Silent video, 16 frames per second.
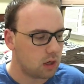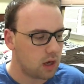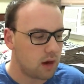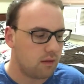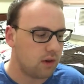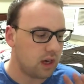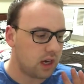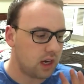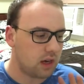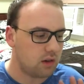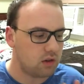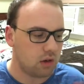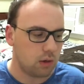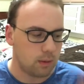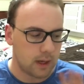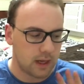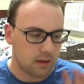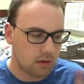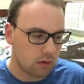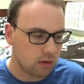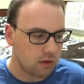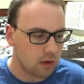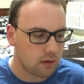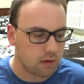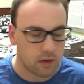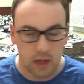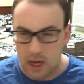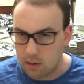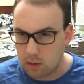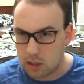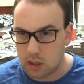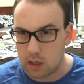every 2 weeks or so for
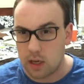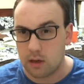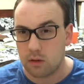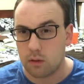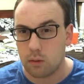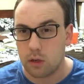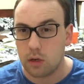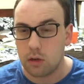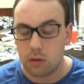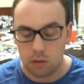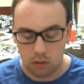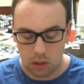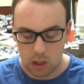that one as well.